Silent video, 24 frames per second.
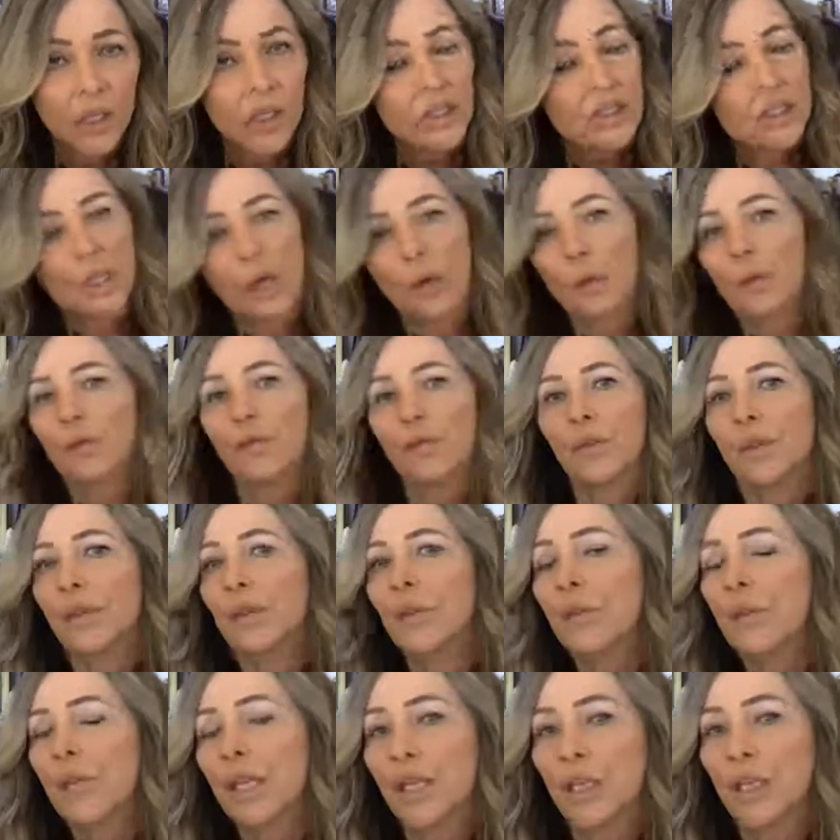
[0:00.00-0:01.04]
So if you
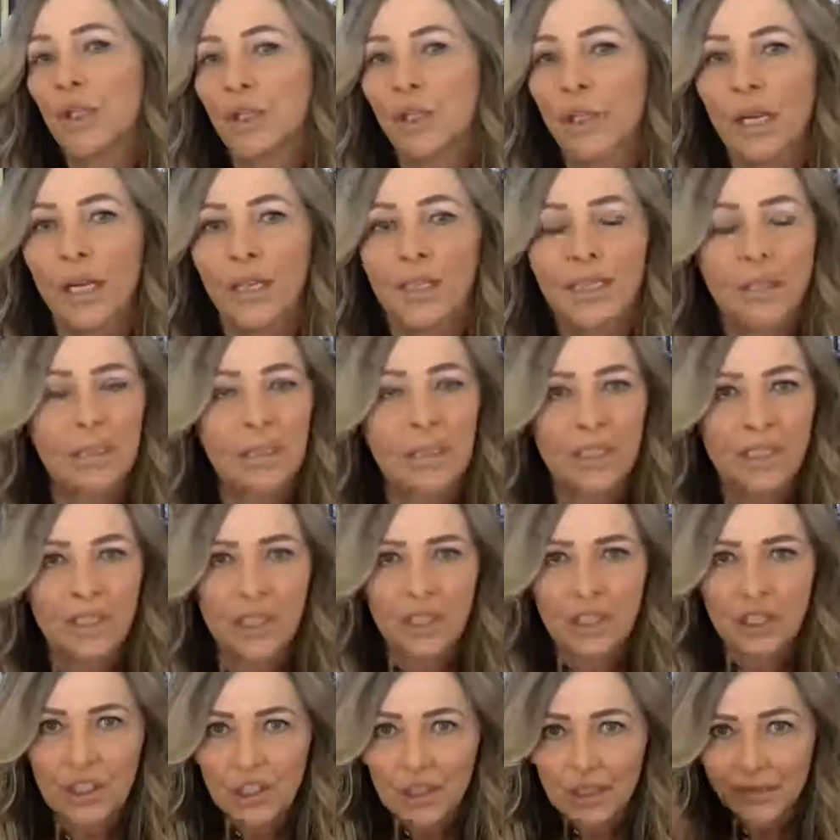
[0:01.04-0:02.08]
think your child's missing
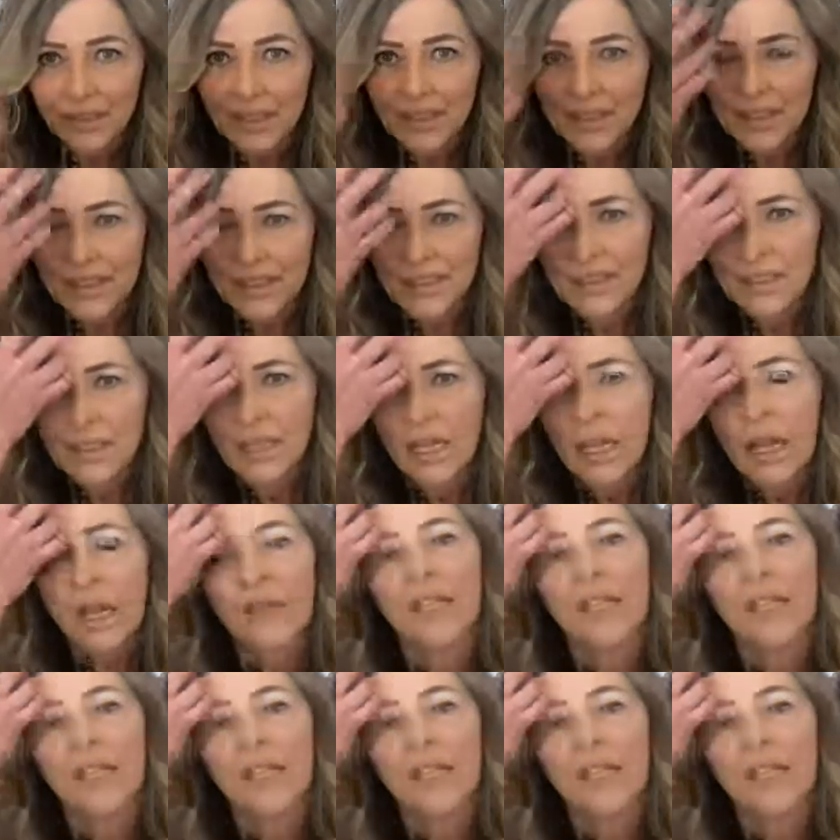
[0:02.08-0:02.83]
services,